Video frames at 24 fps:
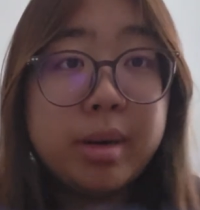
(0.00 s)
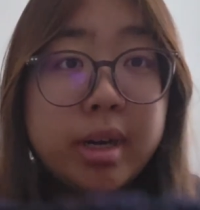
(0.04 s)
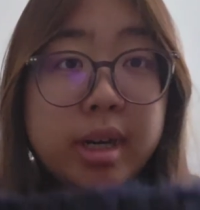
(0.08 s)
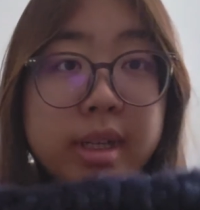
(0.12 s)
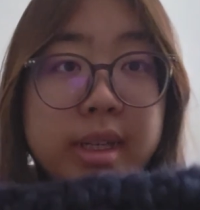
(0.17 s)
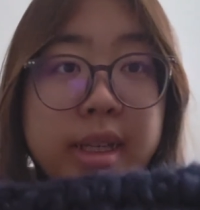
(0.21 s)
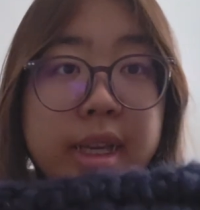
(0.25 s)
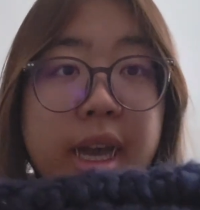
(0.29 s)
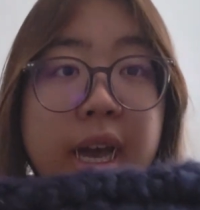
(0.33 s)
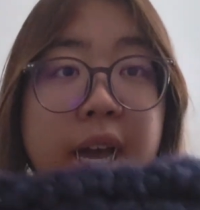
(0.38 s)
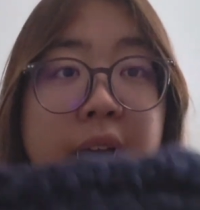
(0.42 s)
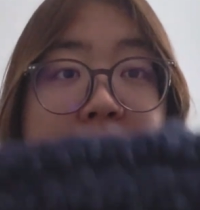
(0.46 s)

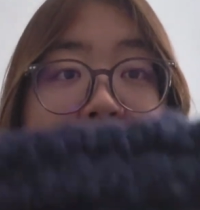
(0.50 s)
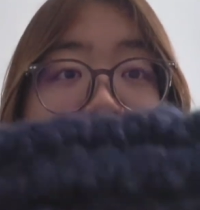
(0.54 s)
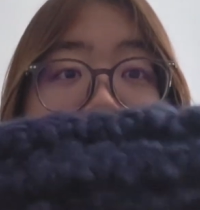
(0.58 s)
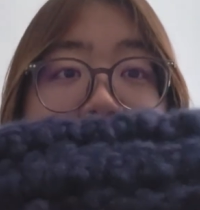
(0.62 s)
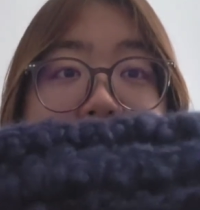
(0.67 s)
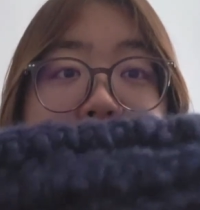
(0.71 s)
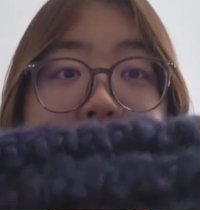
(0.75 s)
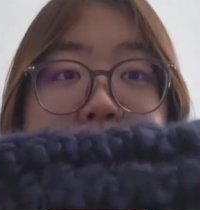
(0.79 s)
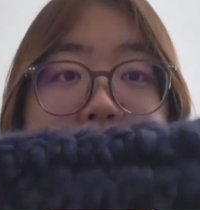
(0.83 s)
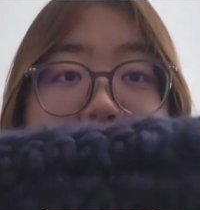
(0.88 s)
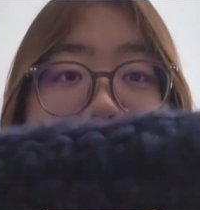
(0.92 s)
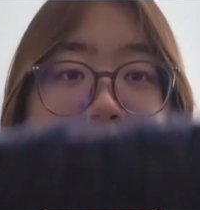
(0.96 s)

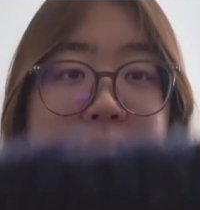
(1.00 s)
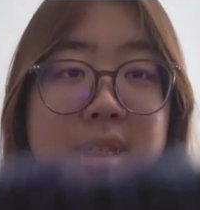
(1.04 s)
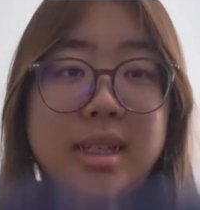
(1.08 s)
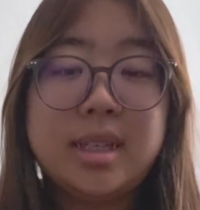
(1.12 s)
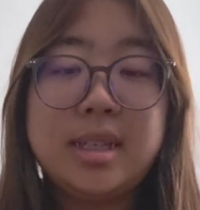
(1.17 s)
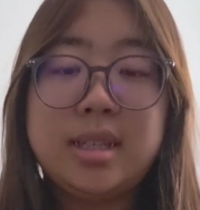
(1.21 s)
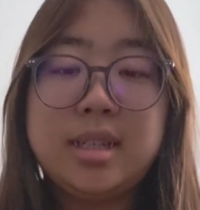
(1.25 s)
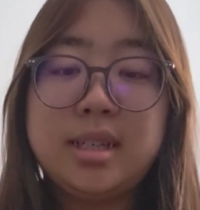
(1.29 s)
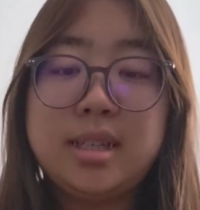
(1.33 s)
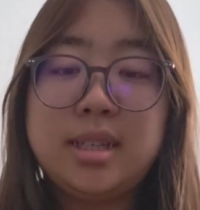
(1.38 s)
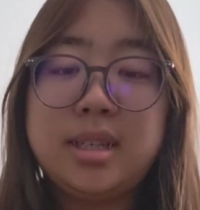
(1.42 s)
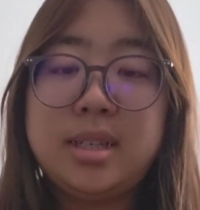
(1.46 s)
podcast
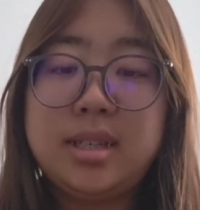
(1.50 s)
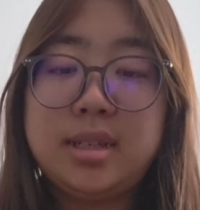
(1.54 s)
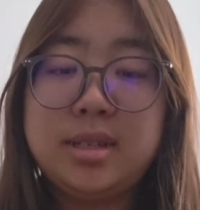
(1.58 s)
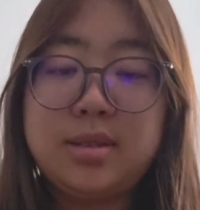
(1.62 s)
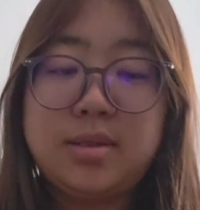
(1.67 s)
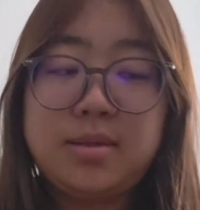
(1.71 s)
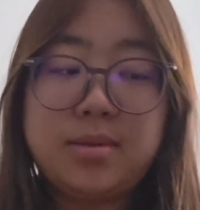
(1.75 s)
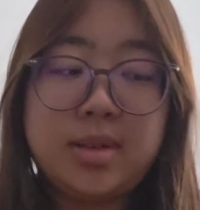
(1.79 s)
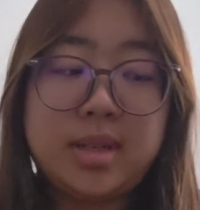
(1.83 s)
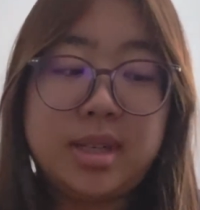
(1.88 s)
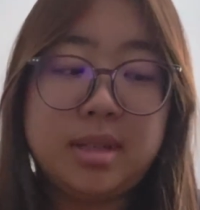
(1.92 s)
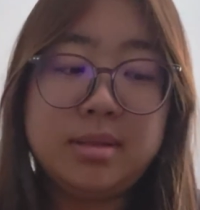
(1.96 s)

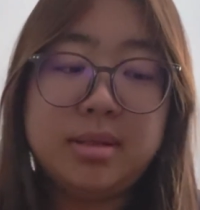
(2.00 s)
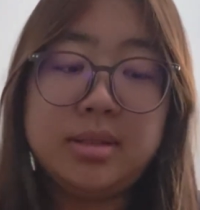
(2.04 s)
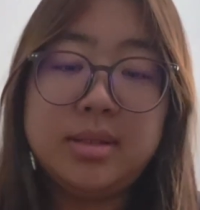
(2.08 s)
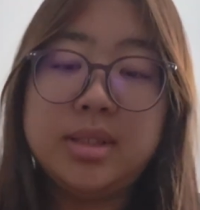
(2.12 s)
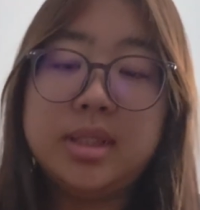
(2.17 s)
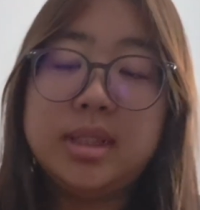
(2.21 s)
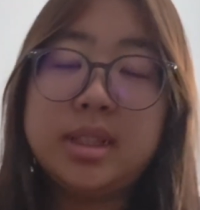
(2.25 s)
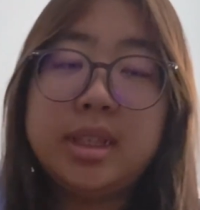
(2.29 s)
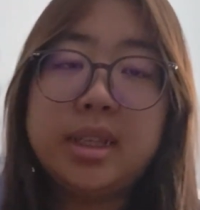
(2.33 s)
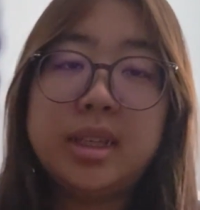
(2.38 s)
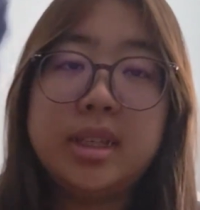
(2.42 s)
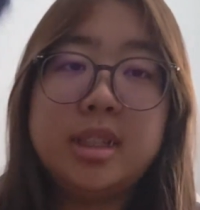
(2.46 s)
while I'm
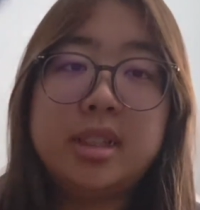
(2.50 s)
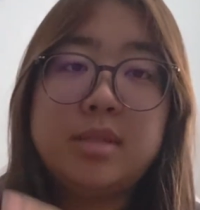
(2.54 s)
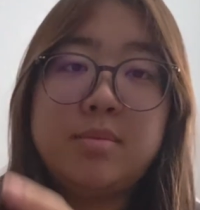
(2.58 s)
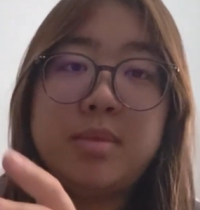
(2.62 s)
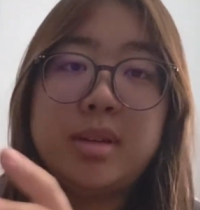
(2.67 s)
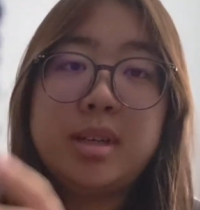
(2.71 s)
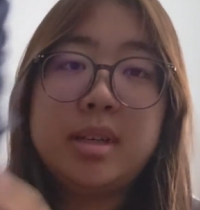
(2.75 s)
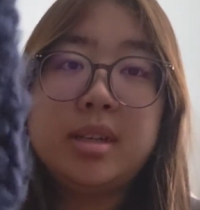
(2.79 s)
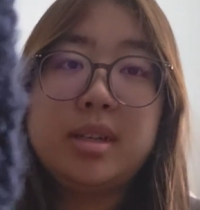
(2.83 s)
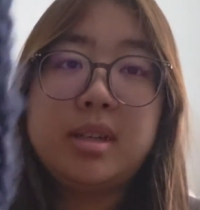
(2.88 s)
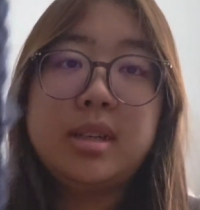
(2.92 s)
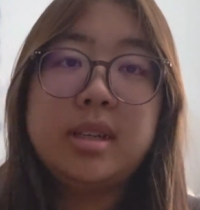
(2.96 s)
doing this,
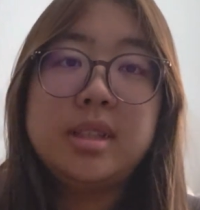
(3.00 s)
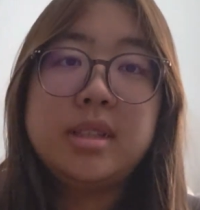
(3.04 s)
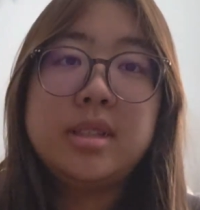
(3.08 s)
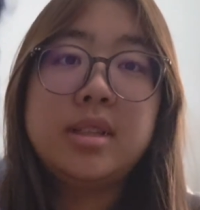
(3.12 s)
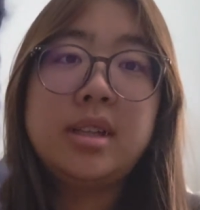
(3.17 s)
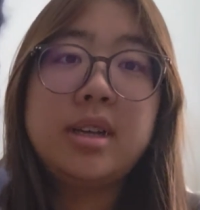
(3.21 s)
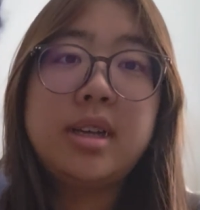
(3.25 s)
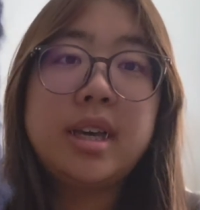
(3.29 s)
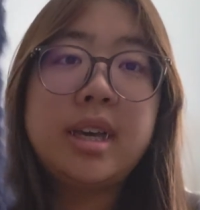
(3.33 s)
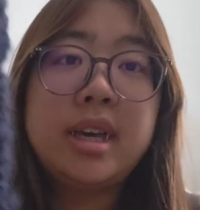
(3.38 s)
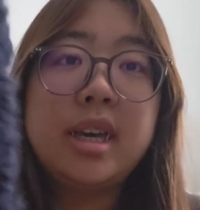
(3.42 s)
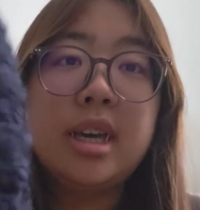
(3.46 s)
but it's a
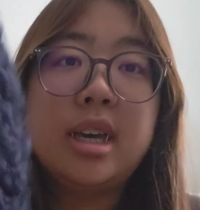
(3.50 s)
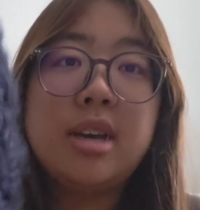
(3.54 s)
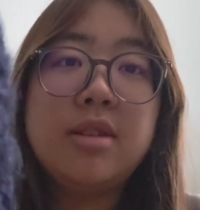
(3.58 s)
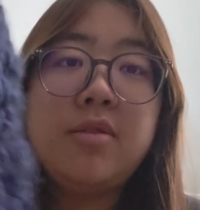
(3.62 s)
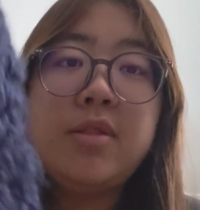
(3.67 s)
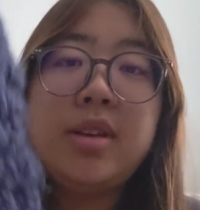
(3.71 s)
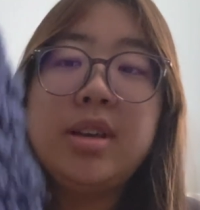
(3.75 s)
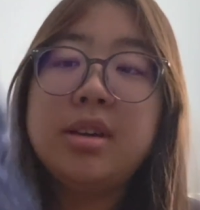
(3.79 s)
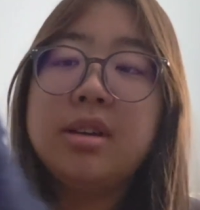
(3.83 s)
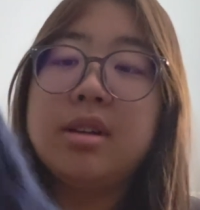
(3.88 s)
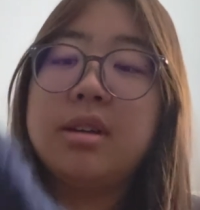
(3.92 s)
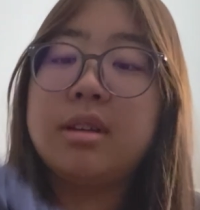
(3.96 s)
lot
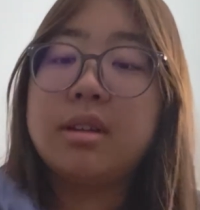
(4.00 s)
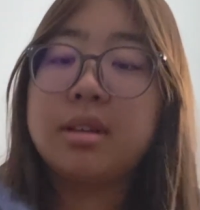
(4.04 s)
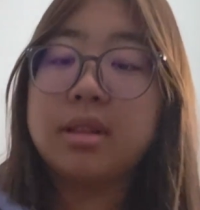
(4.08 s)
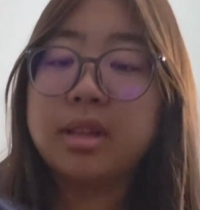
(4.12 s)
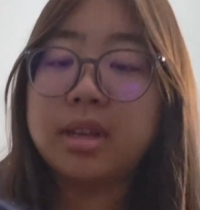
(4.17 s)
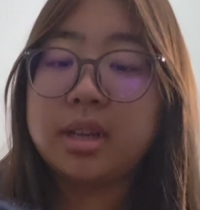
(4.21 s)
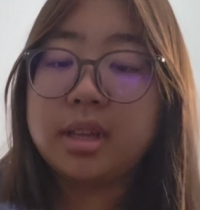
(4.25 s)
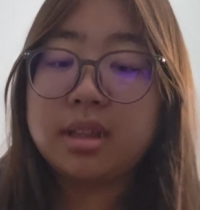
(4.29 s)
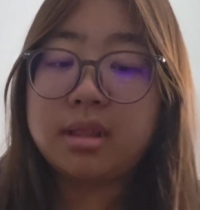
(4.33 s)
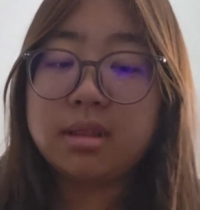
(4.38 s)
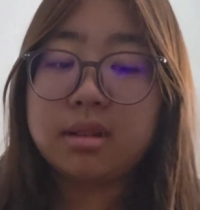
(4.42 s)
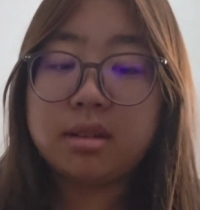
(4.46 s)
heavier
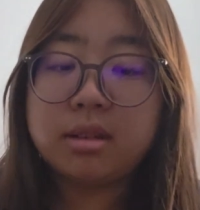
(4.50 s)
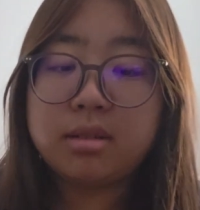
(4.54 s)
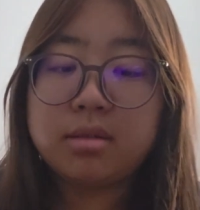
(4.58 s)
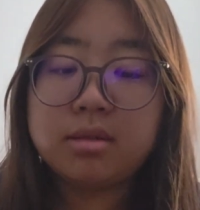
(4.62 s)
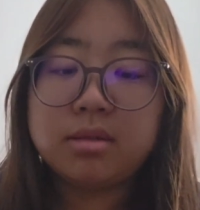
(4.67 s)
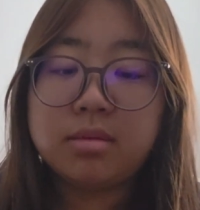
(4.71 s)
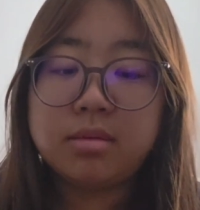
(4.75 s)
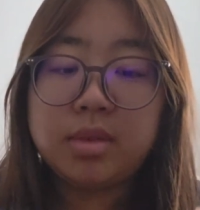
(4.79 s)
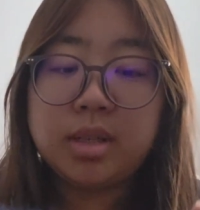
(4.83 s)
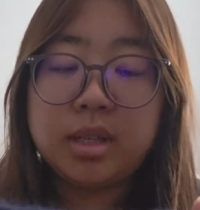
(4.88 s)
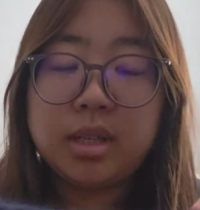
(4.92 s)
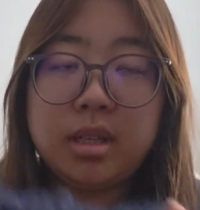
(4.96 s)
than I thought it
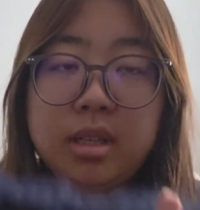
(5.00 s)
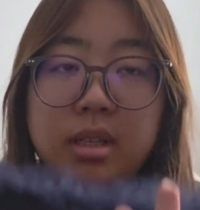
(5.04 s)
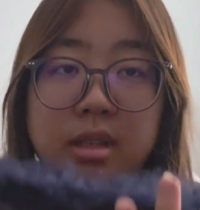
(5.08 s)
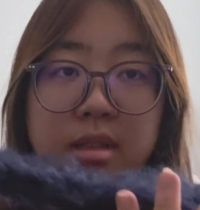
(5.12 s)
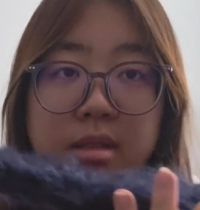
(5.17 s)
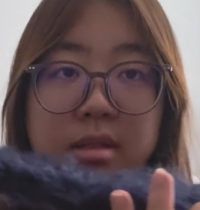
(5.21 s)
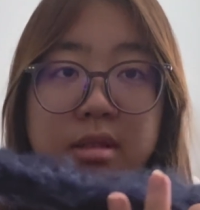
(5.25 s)
would be.